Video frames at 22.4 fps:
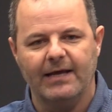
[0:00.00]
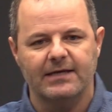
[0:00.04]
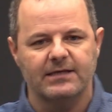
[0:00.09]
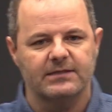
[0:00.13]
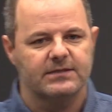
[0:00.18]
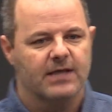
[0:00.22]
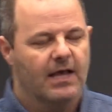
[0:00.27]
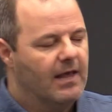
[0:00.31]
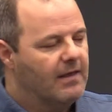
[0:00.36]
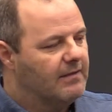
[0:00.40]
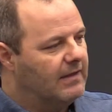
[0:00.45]

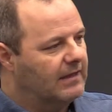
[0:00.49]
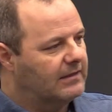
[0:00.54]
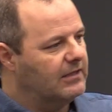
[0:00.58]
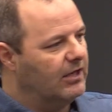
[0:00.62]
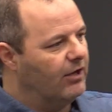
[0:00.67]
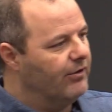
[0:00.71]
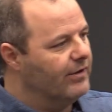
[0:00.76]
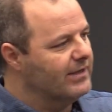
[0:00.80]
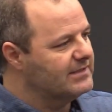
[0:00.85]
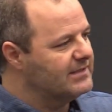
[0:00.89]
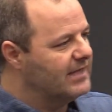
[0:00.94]
is that
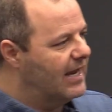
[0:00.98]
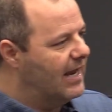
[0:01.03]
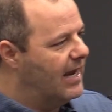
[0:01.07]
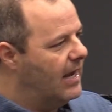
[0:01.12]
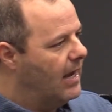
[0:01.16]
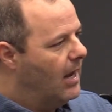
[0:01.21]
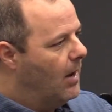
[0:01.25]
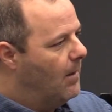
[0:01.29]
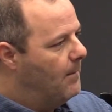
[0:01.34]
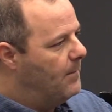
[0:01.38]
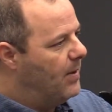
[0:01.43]
there is
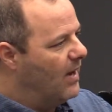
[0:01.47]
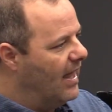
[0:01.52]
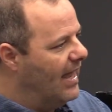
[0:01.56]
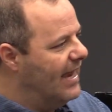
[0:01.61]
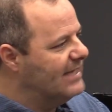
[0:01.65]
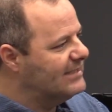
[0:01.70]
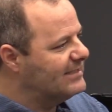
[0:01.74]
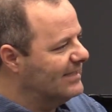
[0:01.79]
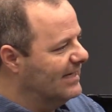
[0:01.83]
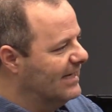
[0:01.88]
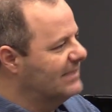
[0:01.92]
a
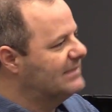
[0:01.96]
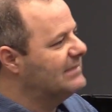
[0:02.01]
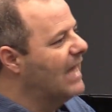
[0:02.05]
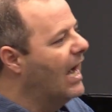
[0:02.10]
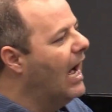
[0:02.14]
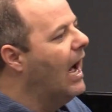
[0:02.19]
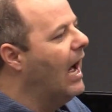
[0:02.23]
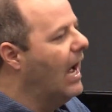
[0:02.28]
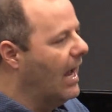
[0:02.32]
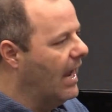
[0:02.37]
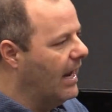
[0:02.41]
place and a
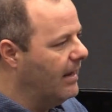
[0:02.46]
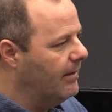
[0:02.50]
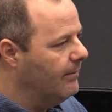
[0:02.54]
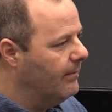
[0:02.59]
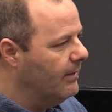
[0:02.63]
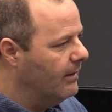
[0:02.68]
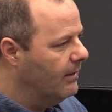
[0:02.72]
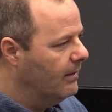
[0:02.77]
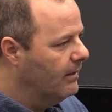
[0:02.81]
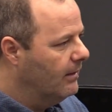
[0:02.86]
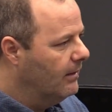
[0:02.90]

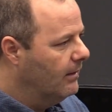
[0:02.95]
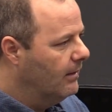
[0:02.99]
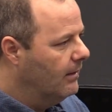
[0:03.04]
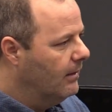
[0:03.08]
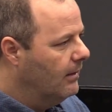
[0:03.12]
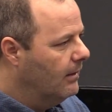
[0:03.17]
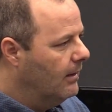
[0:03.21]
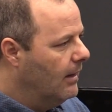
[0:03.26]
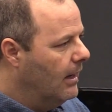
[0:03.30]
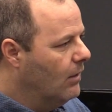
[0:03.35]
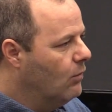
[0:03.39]
time
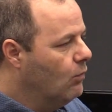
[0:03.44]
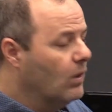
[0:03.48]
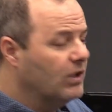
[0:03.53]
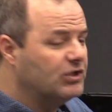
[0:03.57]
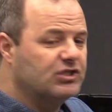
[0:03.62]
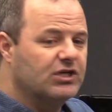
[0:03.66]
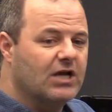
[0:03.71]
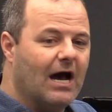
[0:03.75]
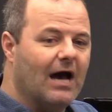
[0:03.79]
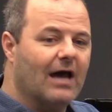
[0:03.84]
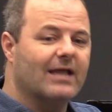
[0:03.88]
in
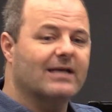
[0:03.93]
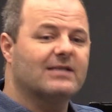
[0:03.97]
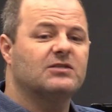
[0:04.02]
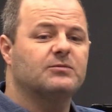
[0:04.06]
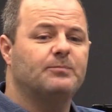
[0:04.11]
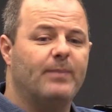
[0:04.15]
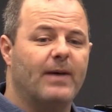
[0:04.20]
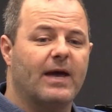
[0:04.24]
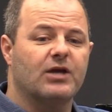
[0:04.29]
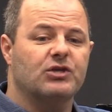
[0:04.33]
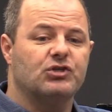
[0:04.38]
which God
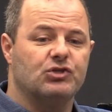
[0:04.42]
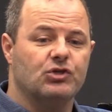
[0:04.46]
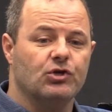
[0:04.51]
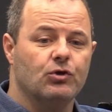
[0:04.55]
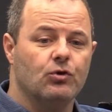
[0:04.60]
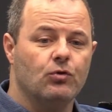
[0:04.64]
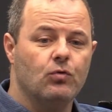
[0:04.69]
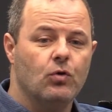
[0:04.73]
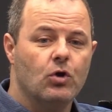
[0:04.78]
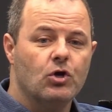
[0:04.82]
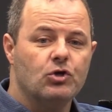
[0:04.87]
expects
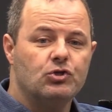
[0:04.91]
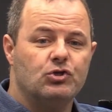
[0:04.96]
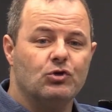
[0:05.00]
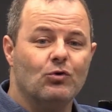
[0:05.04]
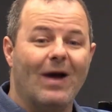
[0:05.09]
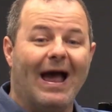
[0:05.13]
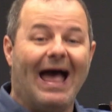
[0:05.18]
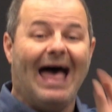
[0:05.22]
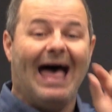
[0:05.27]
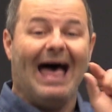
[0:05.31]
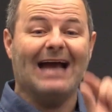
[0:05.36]
you
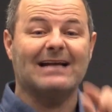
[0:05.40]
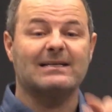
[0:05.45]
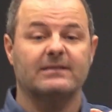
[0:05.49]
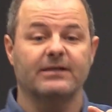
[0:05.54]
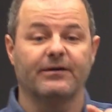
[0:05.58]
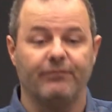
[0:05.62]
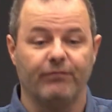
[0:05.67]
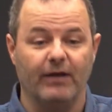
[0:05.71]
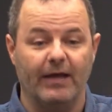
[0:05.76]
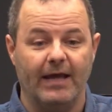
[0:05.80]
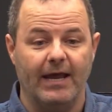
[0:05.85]
to
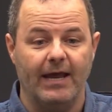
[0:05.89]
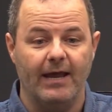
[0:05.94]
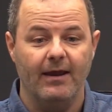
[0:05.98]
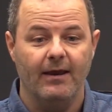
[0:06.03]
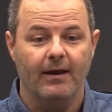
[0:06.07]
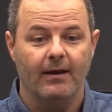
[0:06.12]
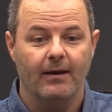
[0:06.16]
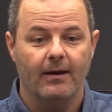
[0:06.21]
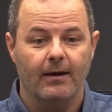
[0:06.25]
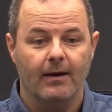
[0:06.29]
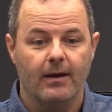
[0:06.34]

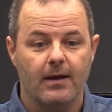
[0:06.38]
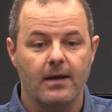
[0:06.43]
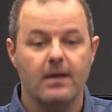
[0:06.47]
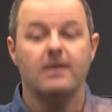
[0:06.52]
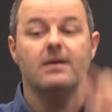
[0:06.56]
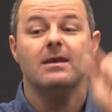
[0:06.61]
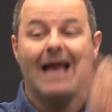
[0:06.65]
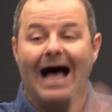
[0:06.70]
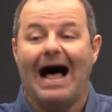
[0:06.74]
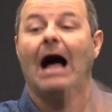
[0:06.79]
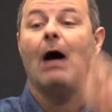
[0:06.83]
actively
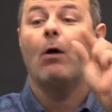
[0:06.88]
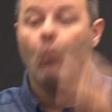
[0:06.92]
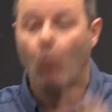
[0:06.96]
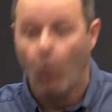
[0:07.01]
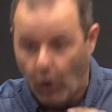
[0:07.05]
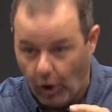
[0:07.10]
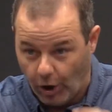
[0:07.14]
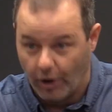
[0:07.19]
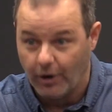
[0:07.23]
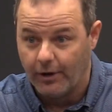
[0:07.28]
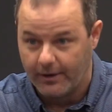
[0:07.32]
not
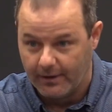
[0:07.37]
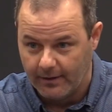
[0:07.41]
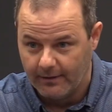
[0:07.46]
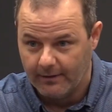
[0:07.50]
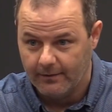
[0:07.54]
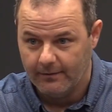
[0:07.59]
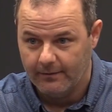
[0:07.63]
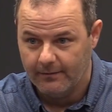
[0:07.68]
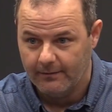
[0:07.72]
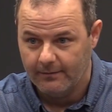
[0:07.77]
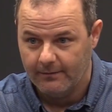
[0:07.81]
work.
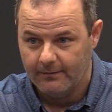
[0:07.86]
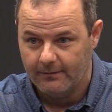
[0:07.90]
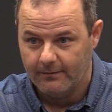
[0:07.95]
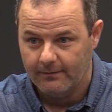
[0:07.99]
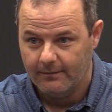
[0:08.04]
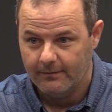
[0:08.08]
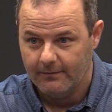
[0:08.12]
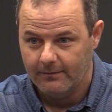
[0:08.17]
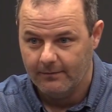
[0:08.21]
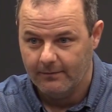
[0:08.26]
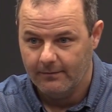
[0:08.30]

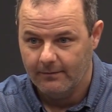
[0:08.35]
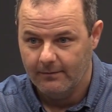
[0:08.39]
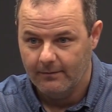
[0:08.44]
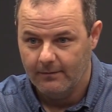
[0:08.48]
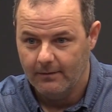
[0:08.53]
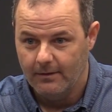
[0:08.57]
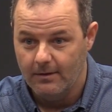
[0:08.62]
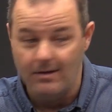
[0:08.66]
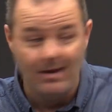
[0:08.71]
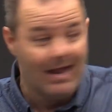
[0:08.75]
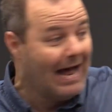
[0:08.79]

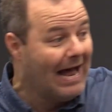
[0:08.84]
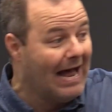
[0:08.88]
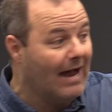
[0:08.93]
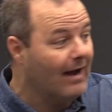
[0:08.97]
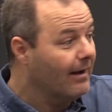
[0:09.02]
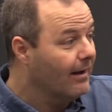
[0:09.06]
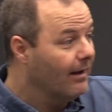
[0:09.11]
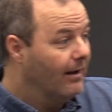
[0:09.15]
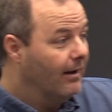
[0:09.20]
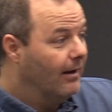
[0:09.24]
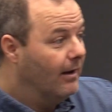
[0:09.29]

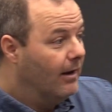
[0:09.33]
Not